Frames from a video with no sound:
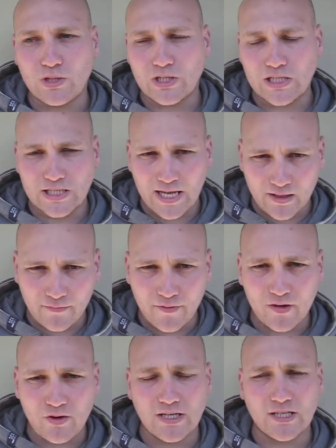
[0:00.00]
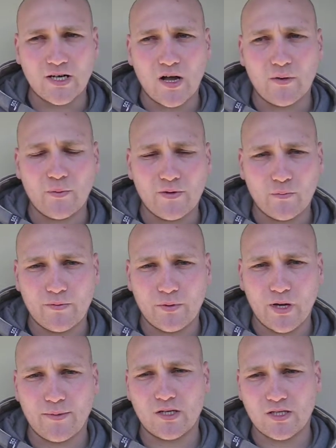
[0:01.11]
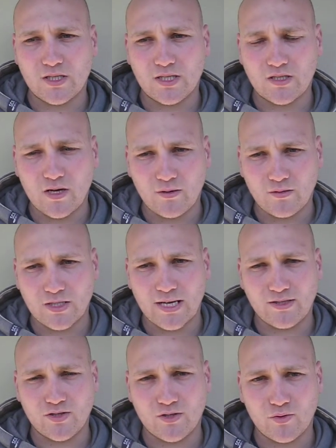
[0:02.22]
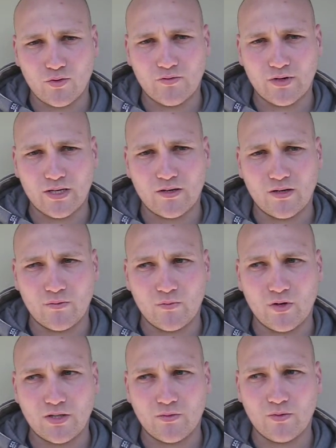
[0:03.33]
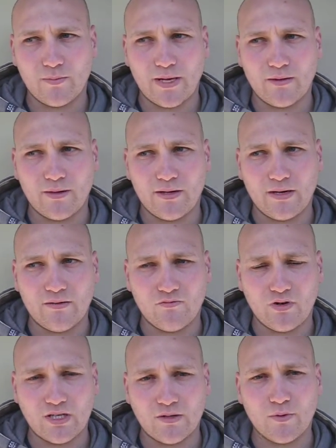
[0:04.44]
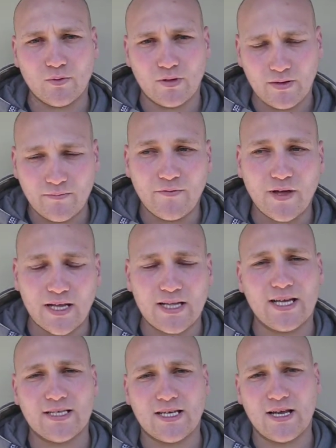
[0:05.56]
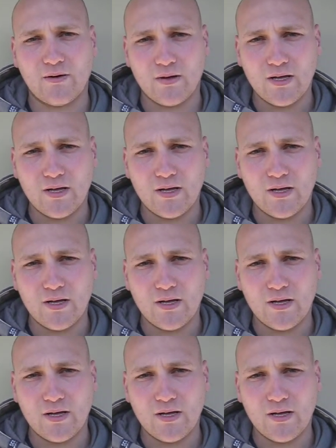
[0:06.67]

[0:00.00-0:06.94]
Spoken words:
To get the fundraising going, we've pretty much told Zane's story and what it's all about in reasonable, in fair detail,